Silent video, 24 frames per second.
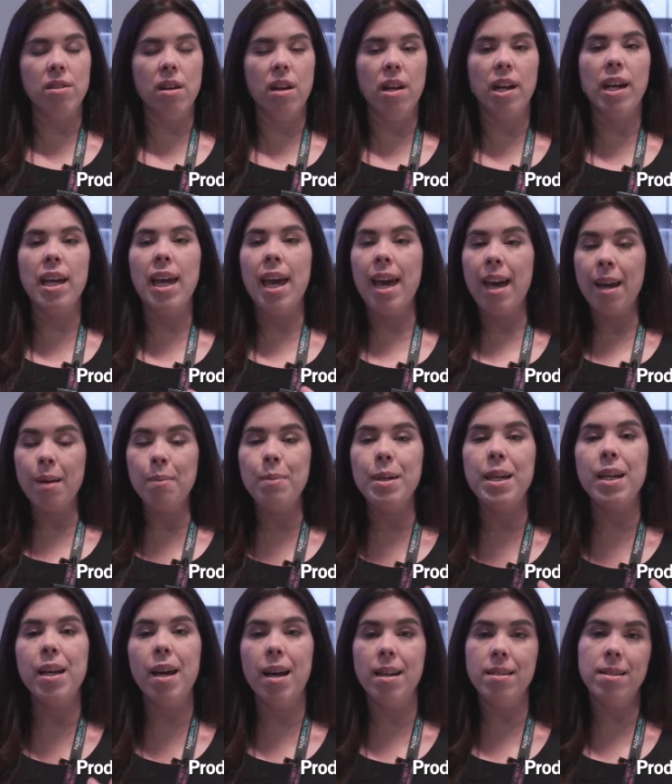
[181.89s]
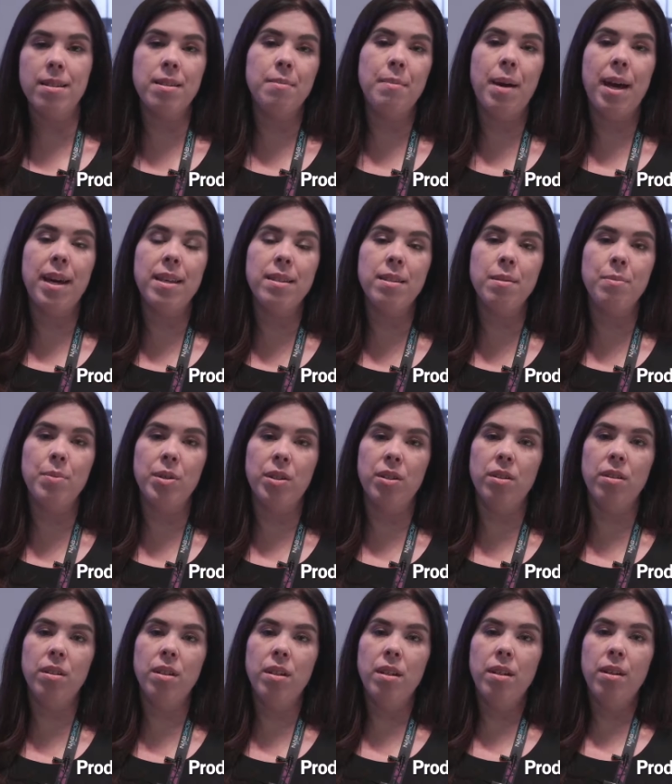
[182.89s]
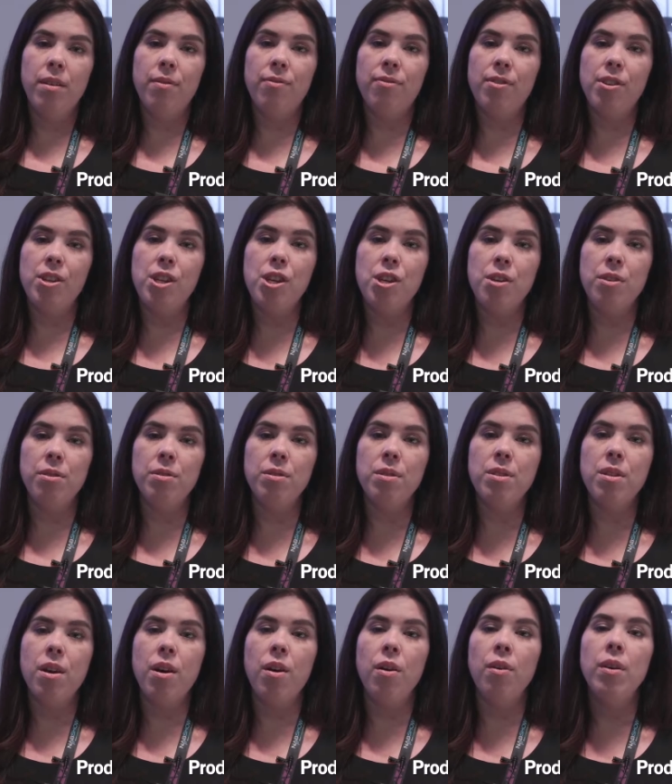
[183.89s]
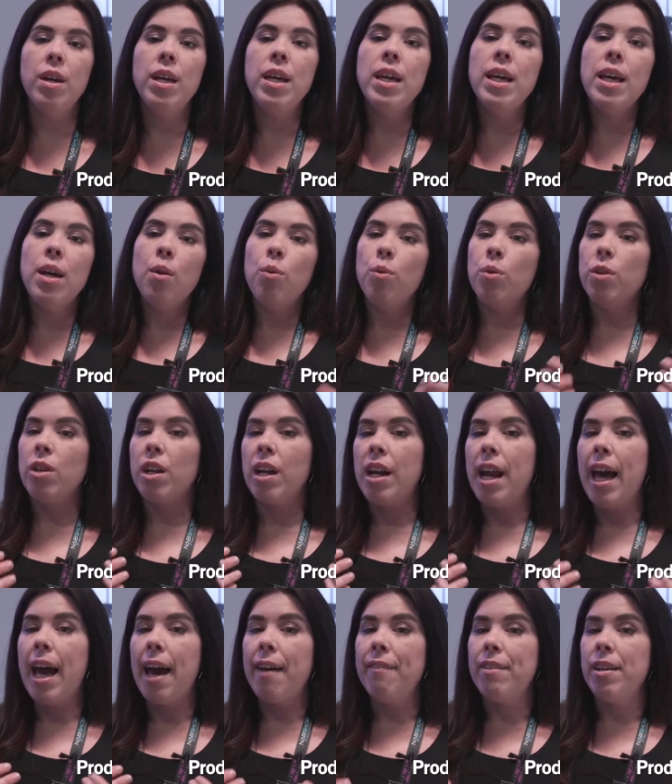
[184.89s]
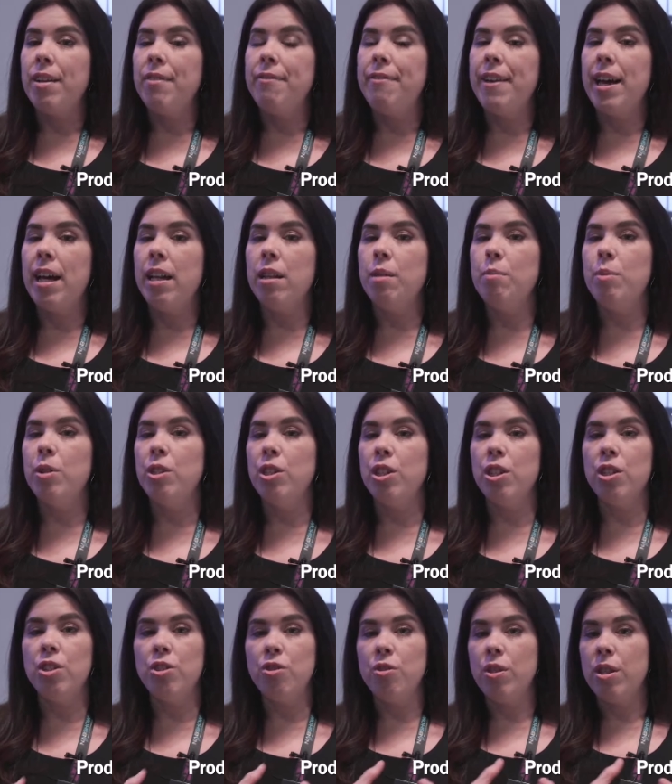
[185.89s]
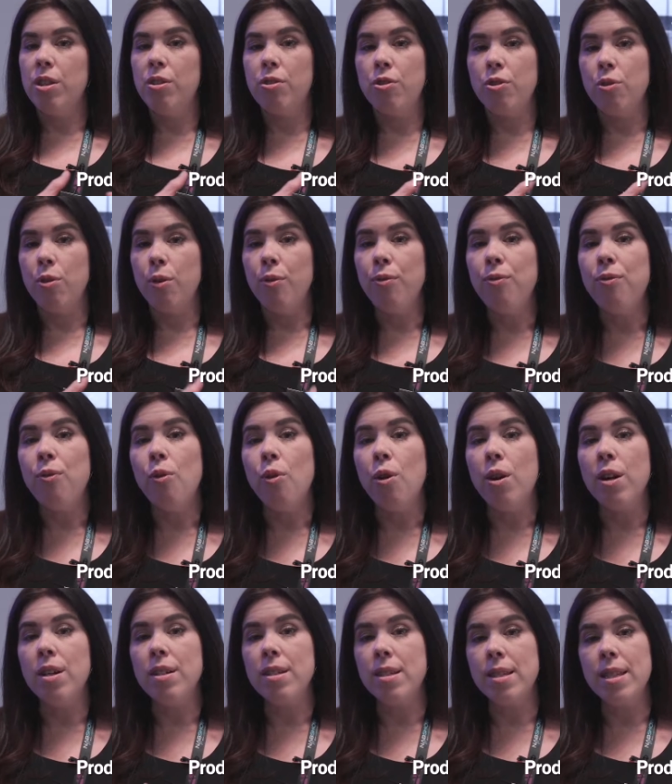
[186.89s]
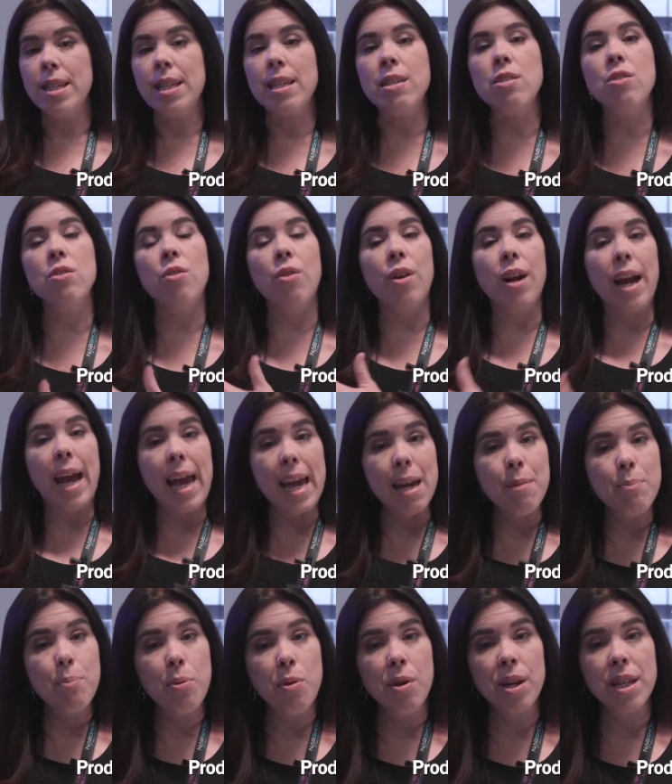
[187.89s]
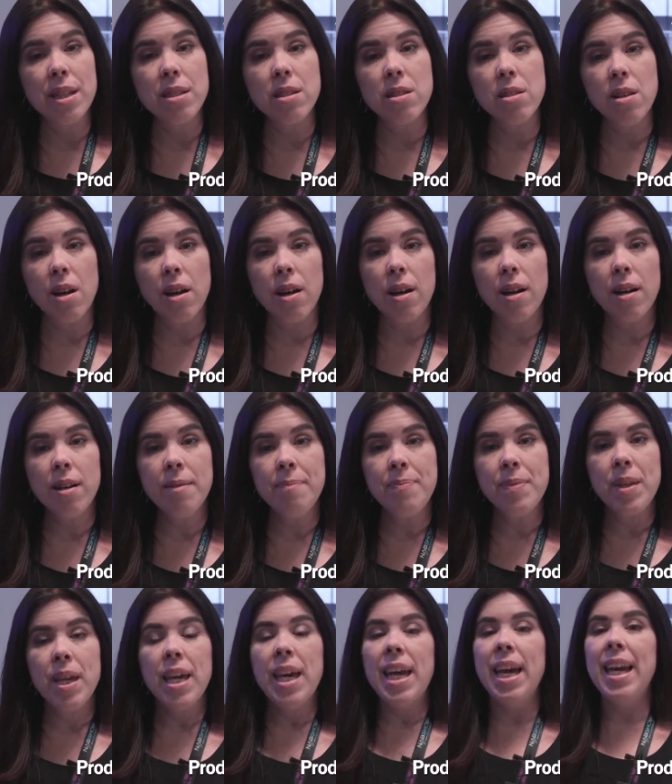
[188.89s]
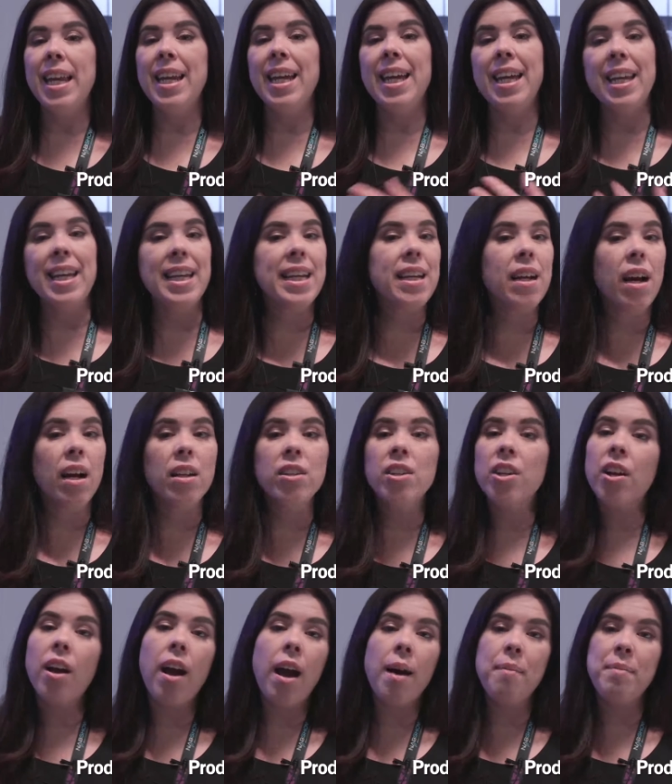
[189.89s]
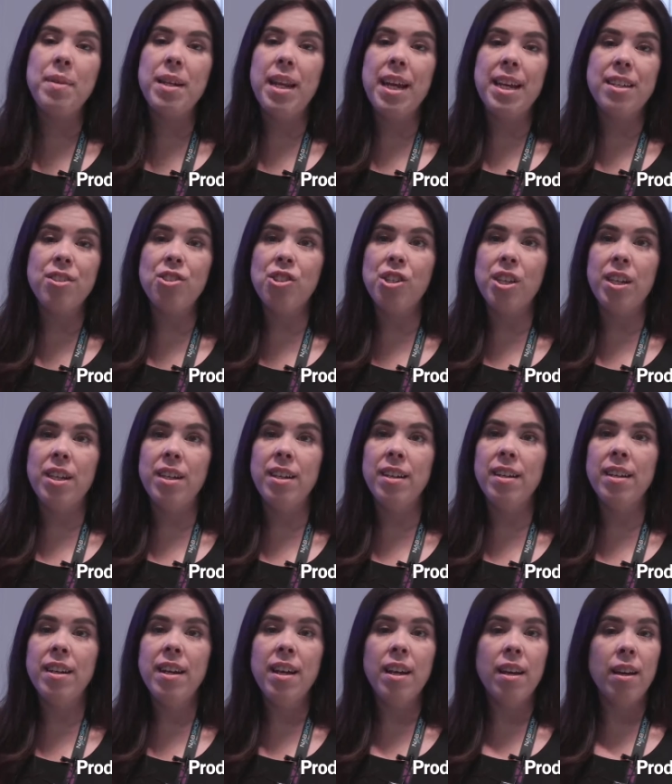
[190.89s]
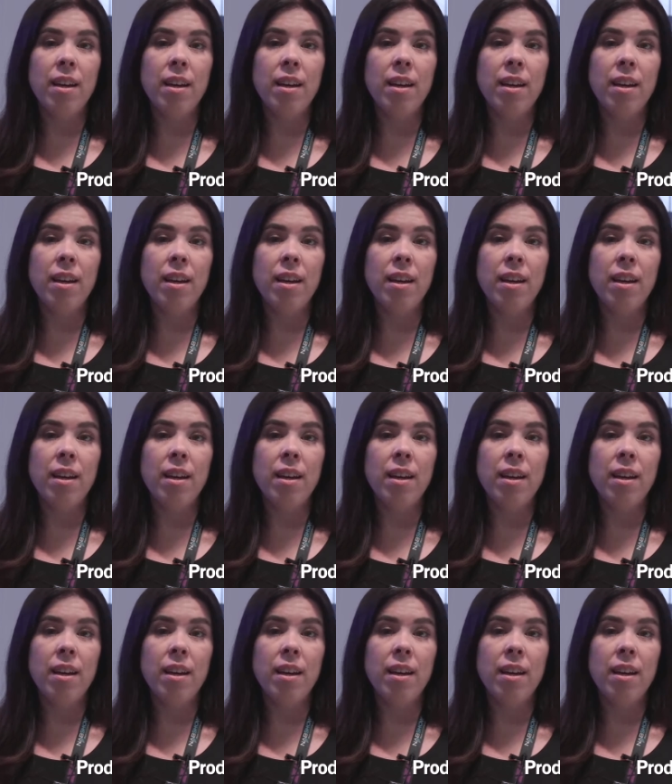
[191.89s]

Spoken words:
star can be customizable for you. So we're going to have it available. You can either do a 4, 6, or 8-point star in any color combination